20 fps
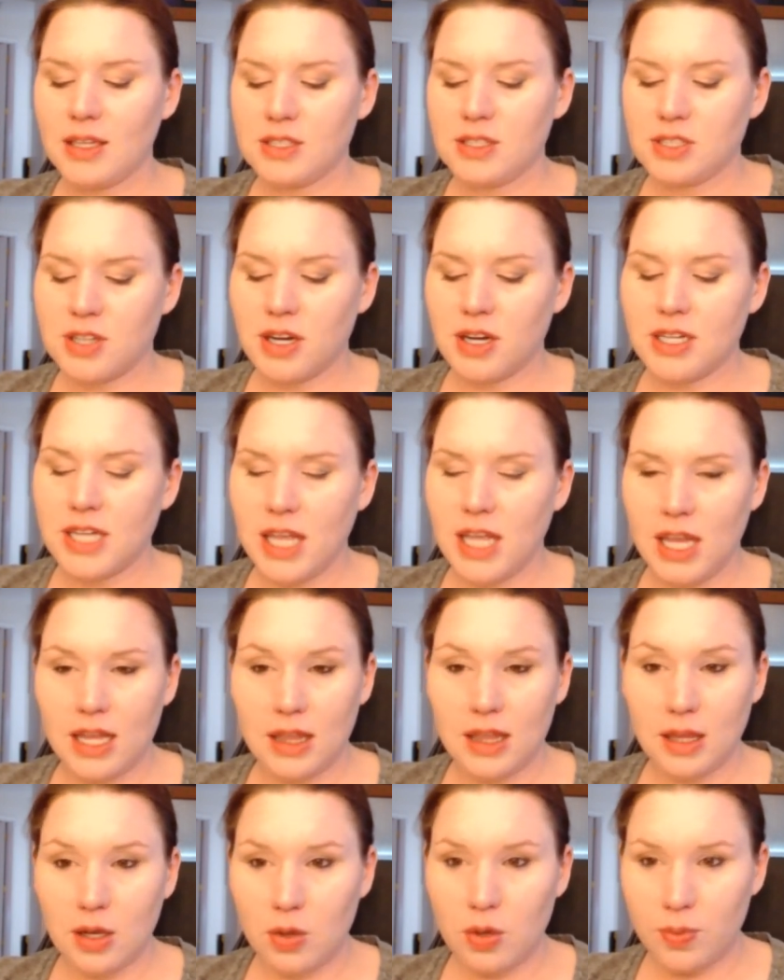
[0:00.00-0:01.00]
starting to get a
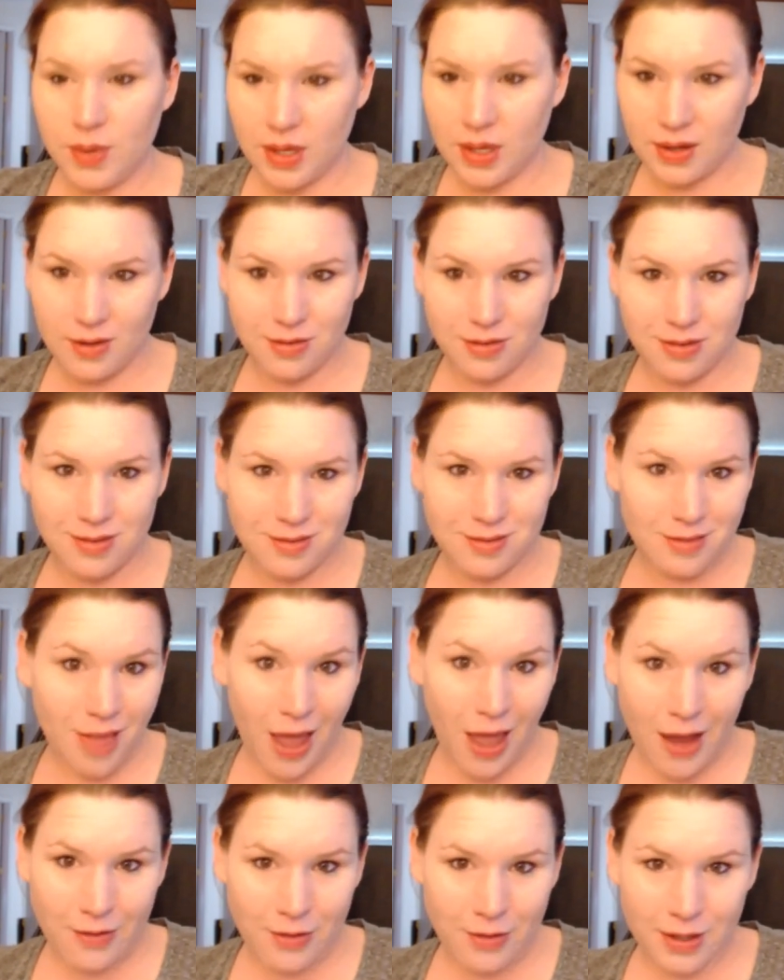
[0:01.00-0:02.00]
little bit of
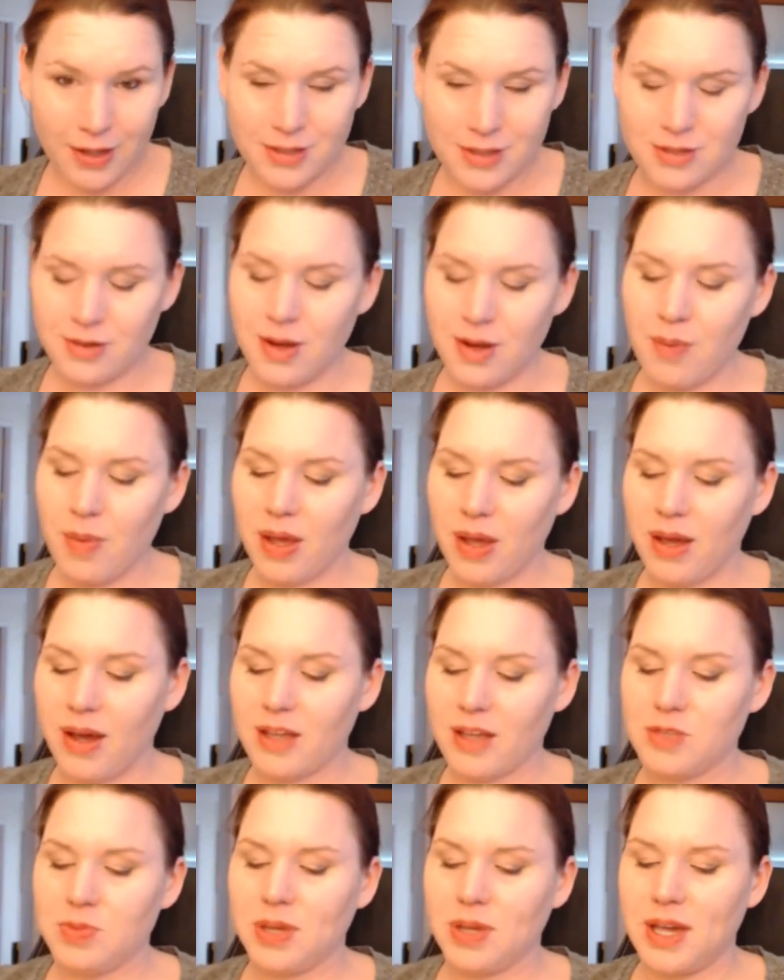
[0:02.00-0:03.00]
laugh lines around my
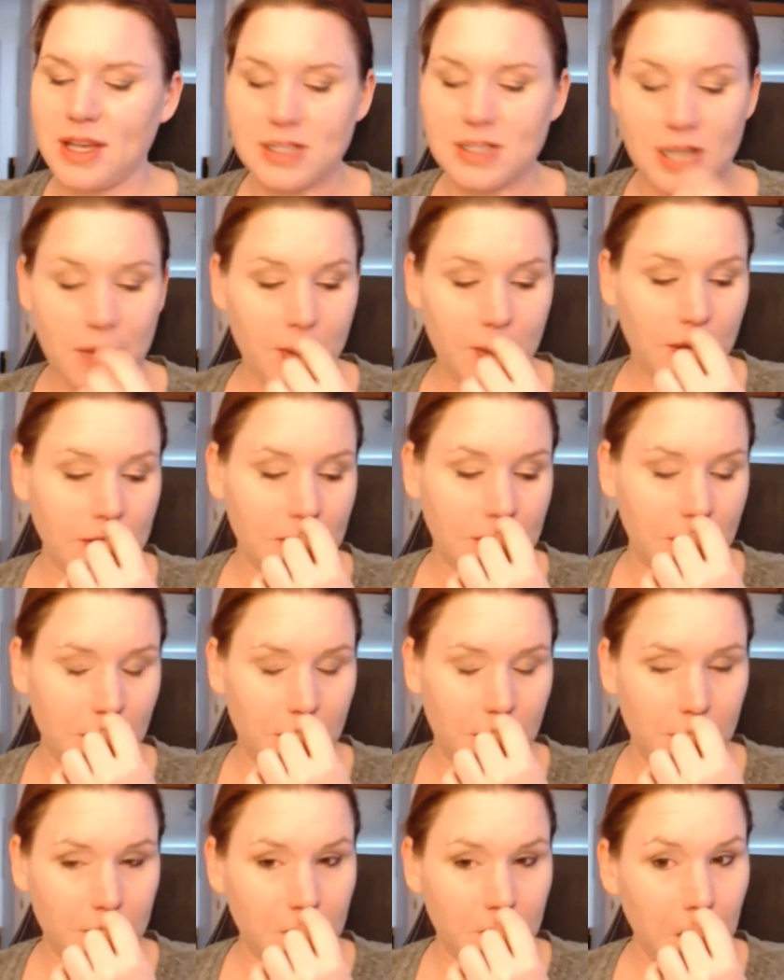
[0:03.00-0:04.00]
eyes because I'm on
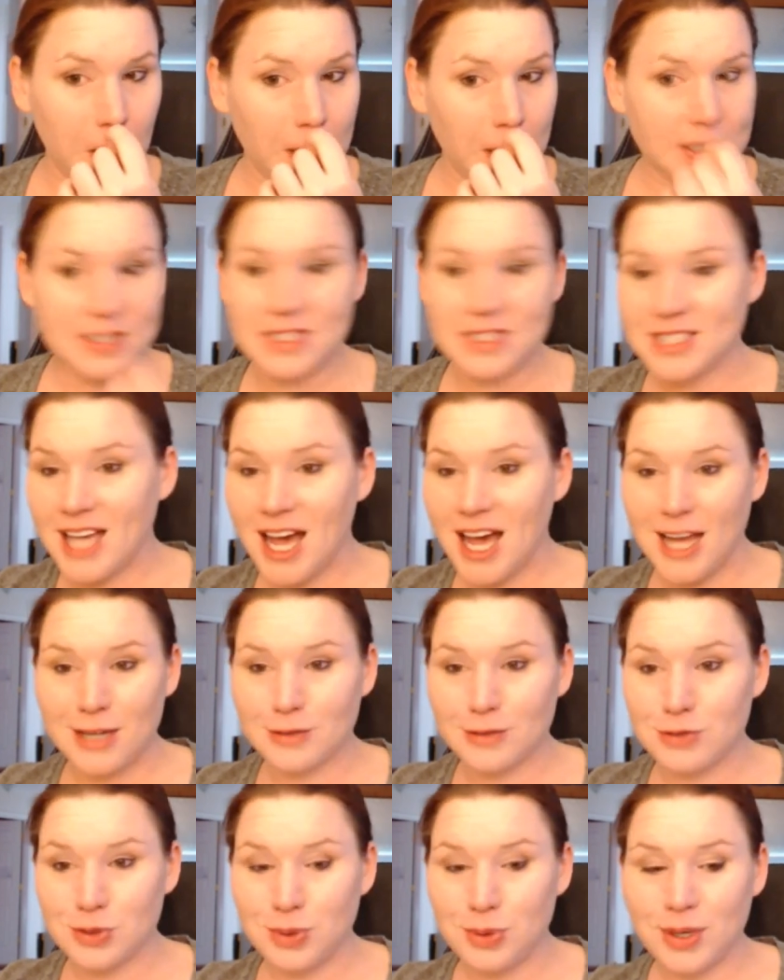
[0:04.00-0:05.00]
the wrong side
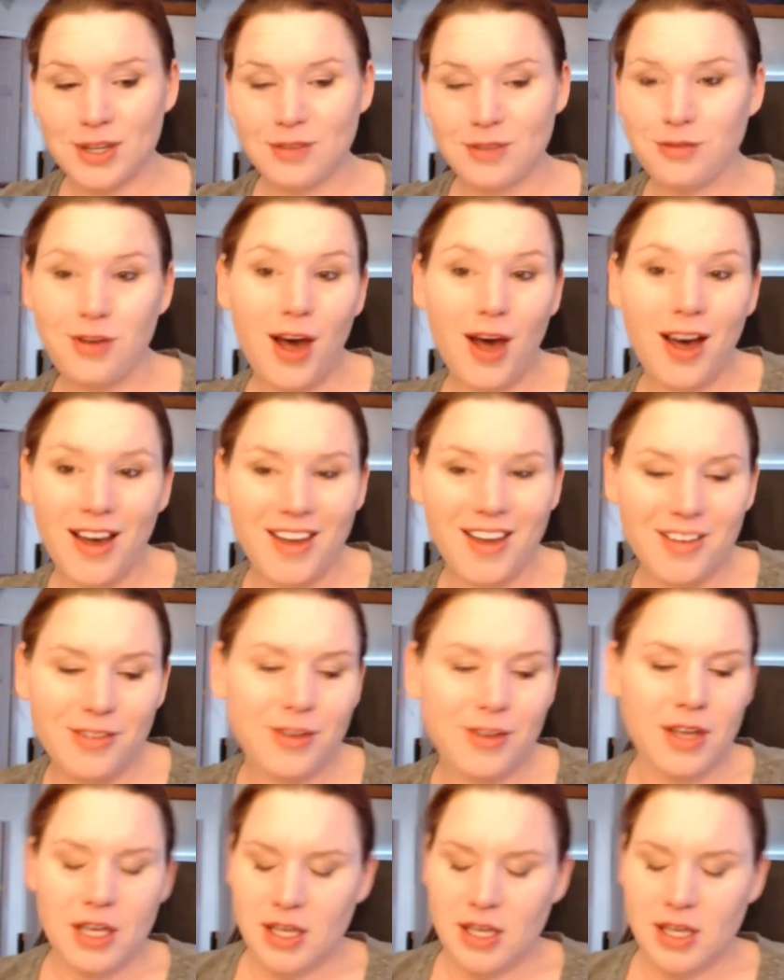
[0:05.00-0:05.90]
of 25.